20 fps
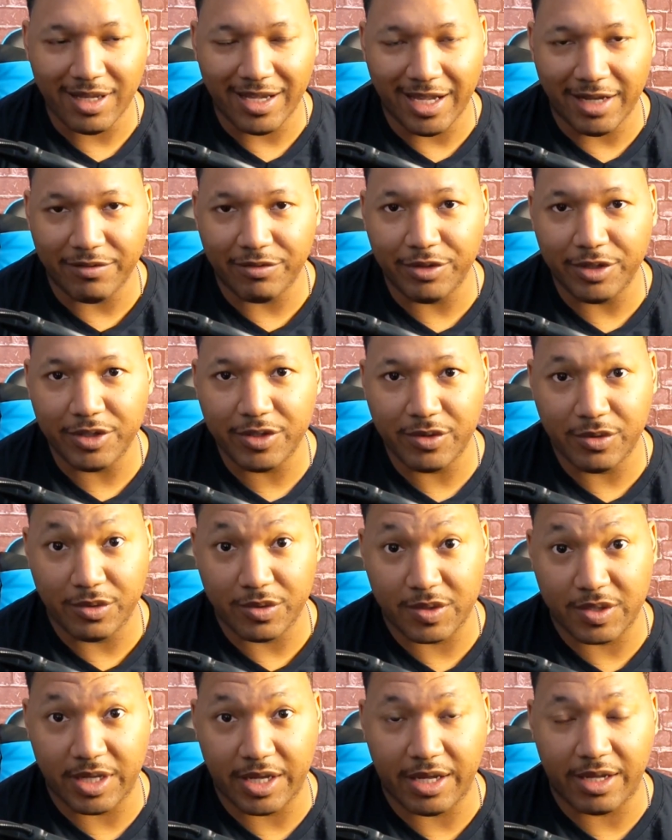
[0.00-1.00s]
every
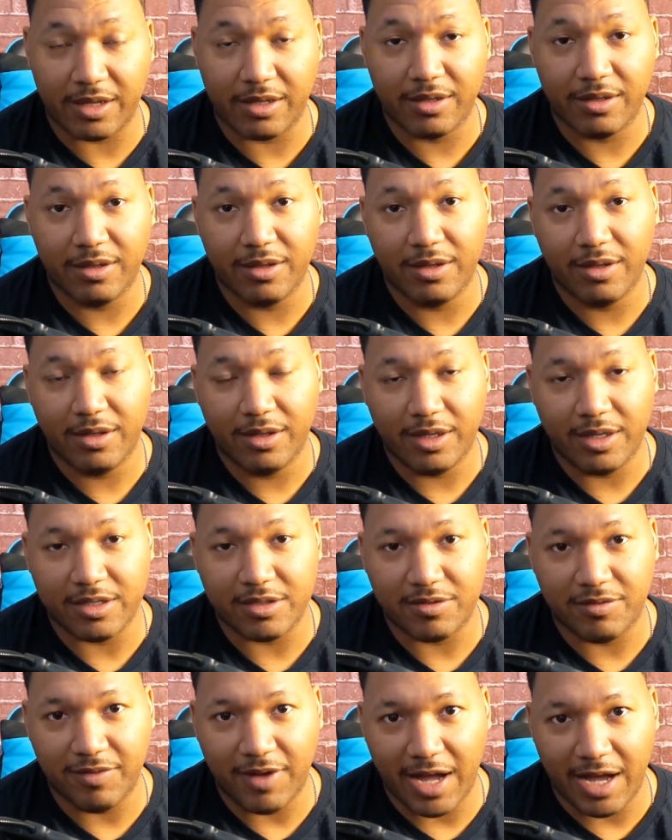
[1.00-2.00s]
Tuesday
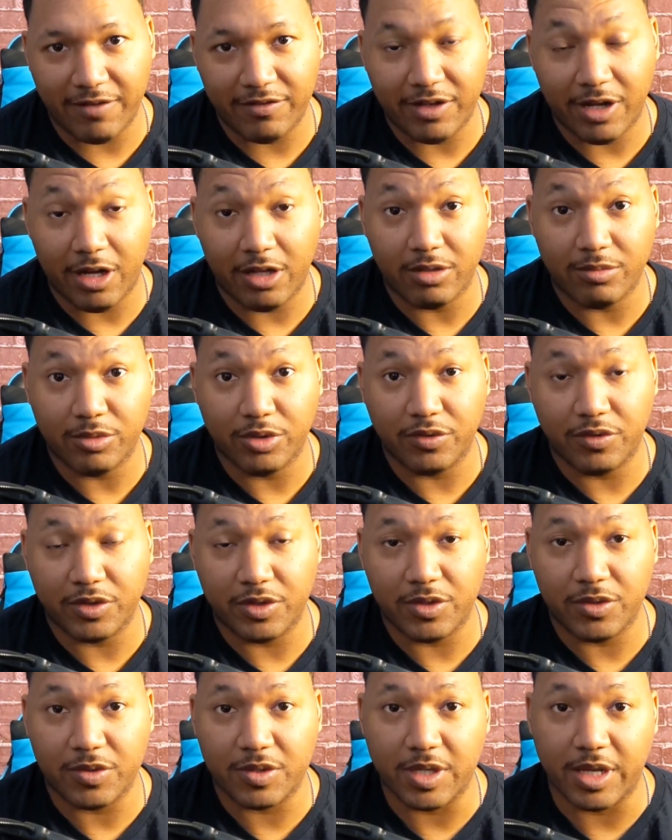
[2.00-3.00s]
is $5 movie
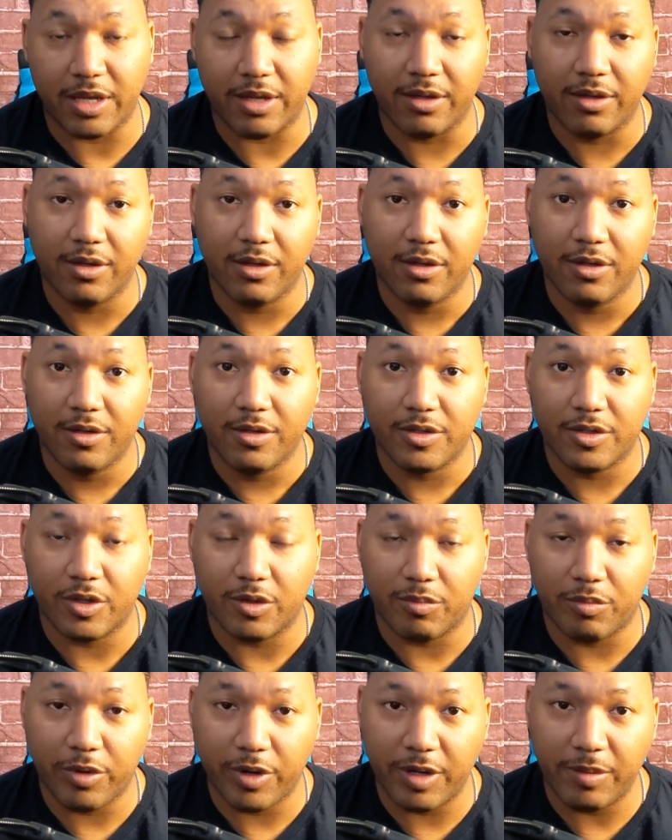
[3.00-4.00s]
Tuesday. So
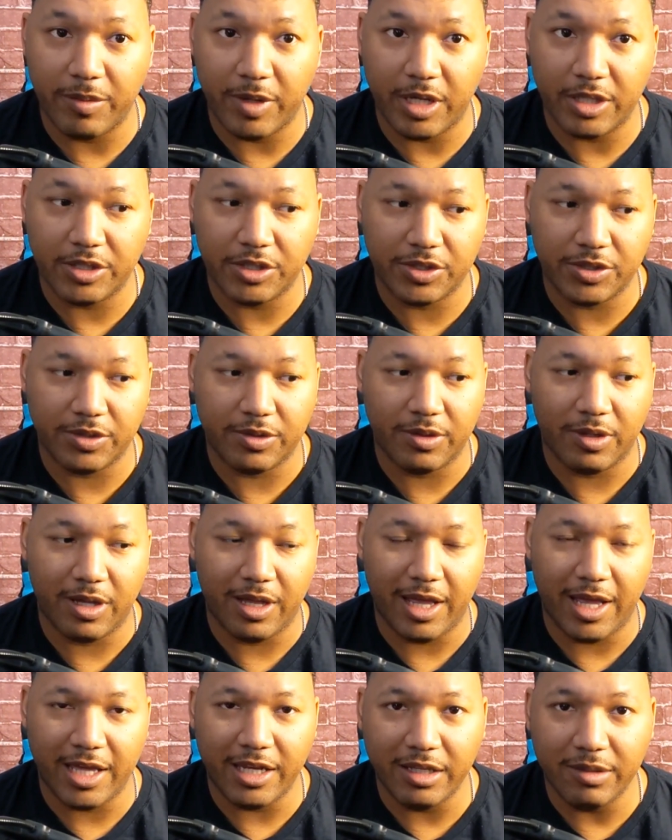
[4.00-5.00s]
pretty much
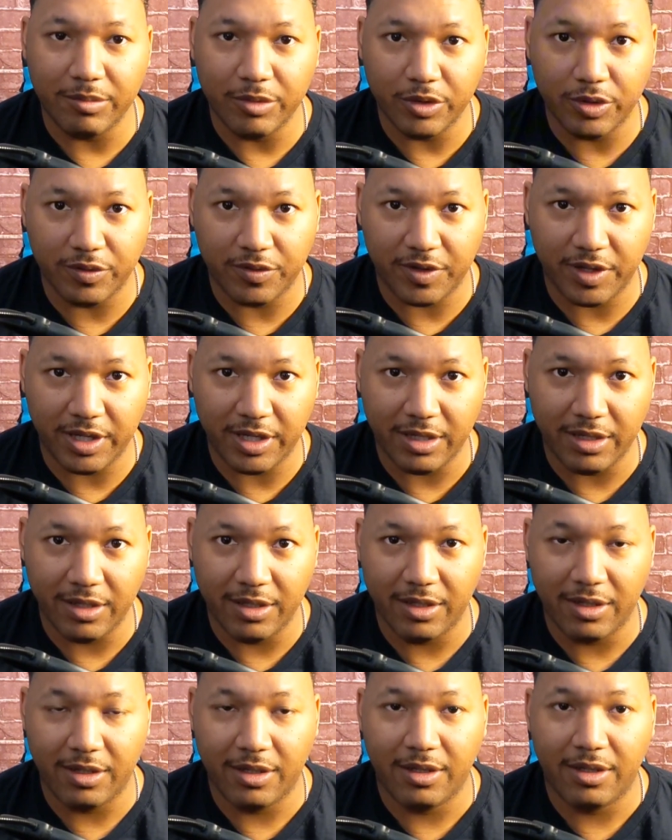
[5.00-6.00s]
any movie
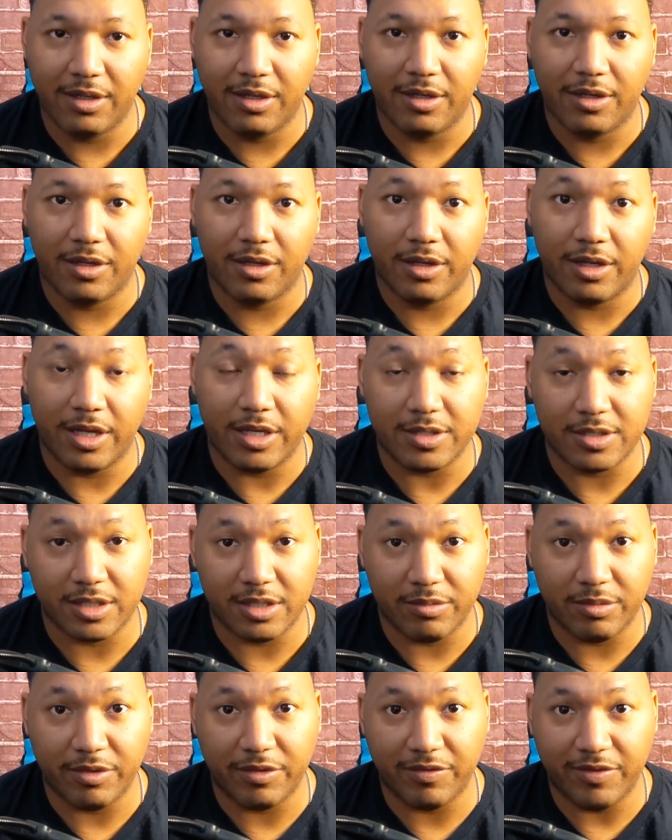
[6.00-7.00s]
is going
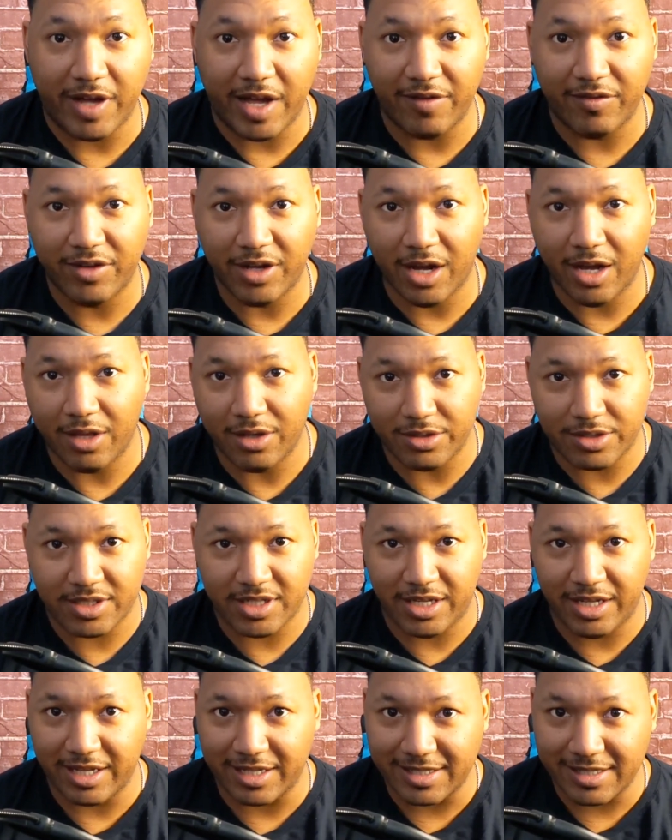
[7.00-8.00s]
to be $5
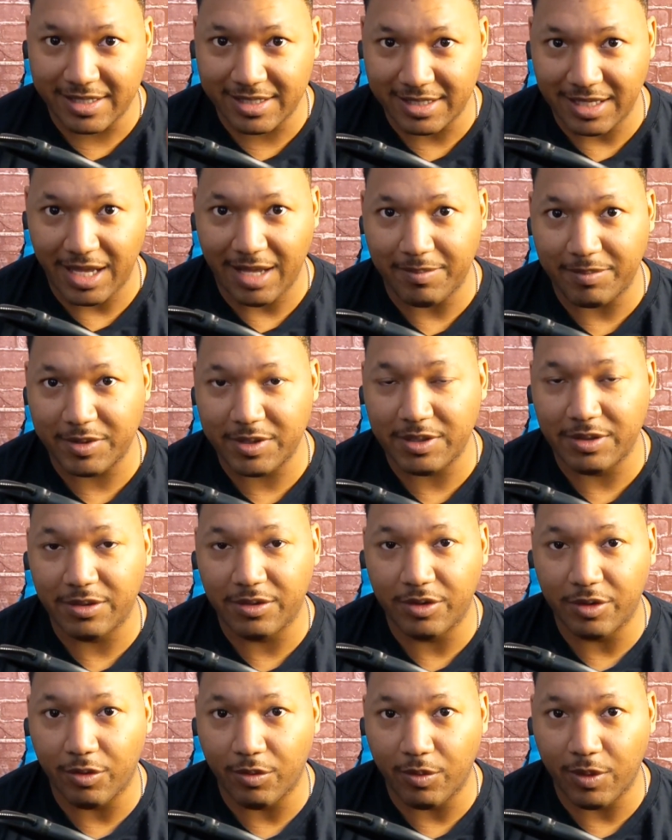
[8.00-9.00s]
except
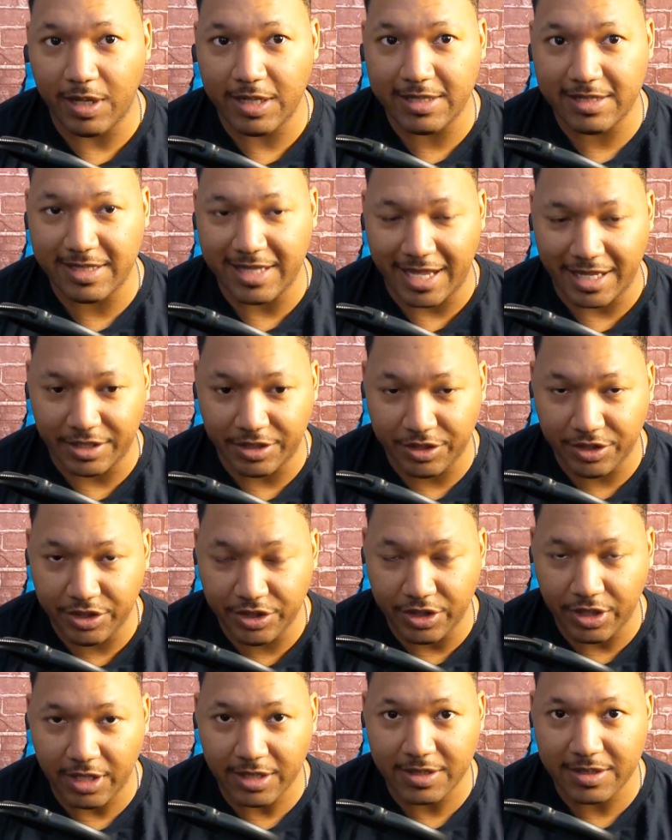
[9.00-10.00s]
the ones that
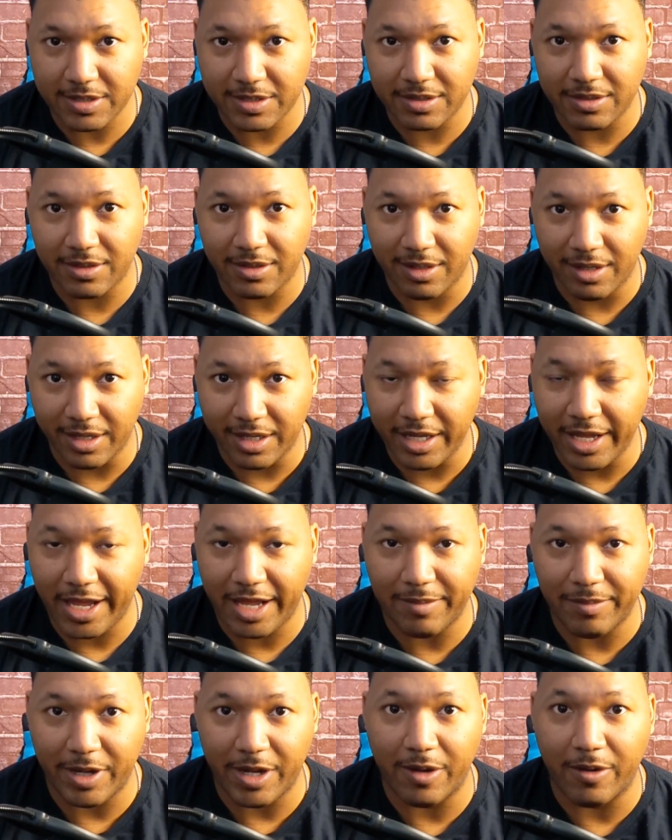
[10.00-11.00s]
just
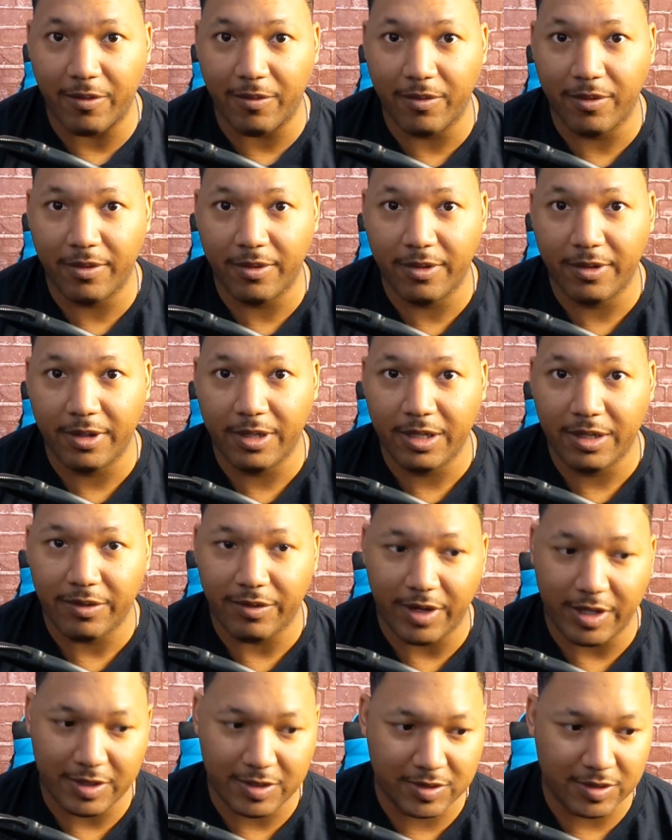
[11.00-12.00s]
came out,
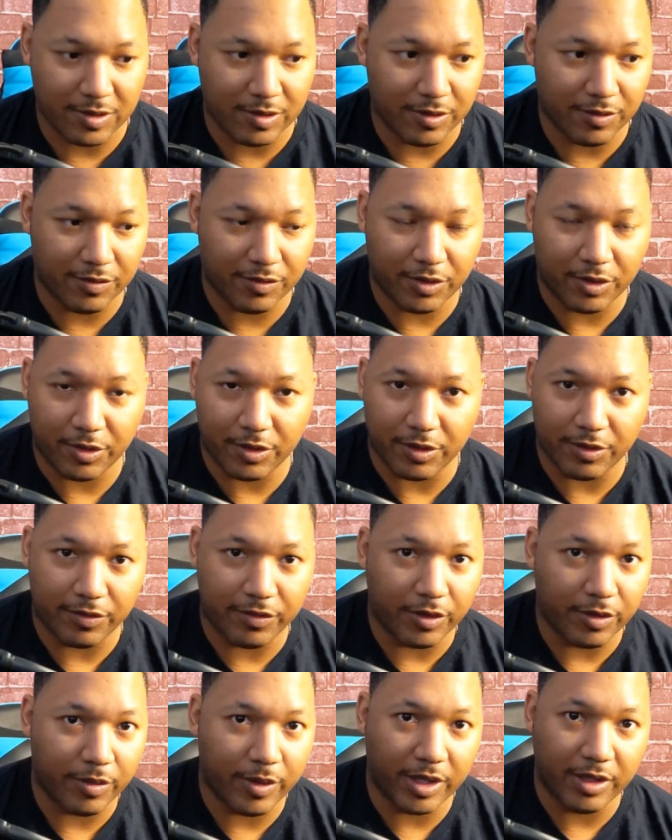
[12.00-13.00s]
right? So if
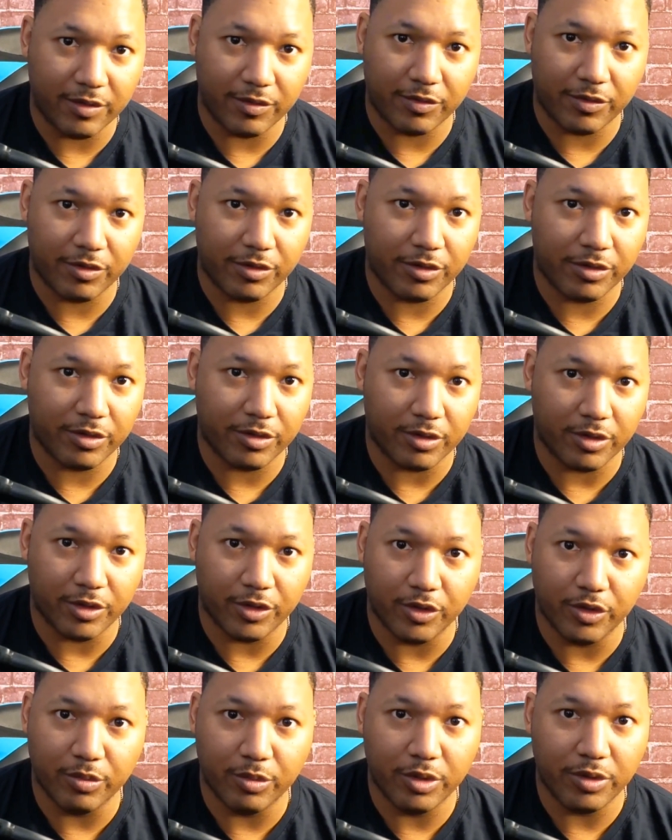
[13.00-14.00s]
you're waiting for a
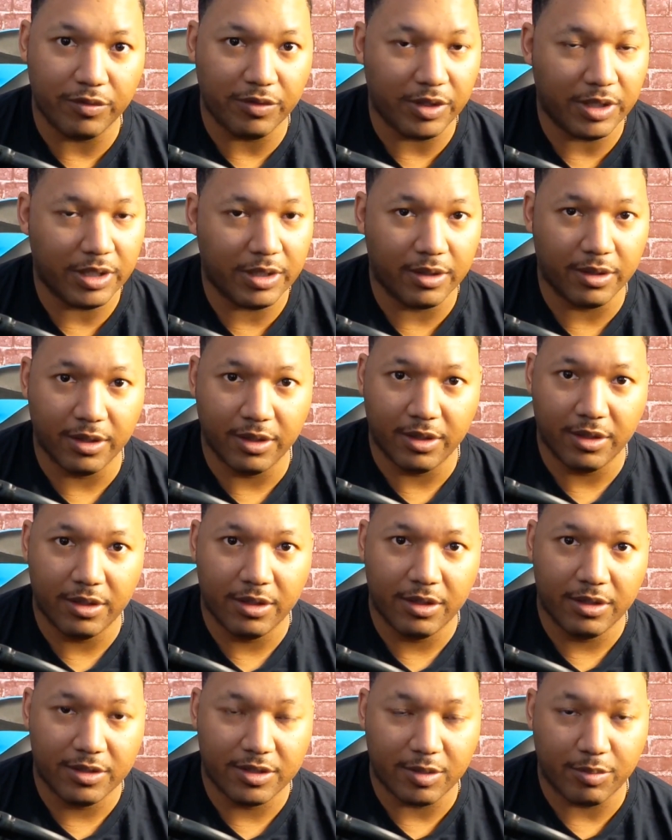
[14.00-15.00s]
new movie
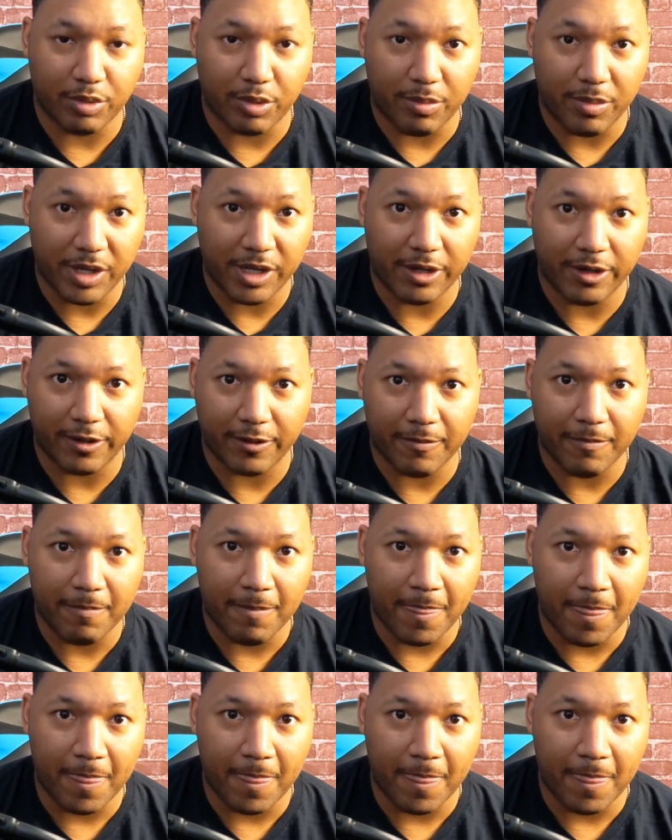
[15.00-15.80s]
to premiere,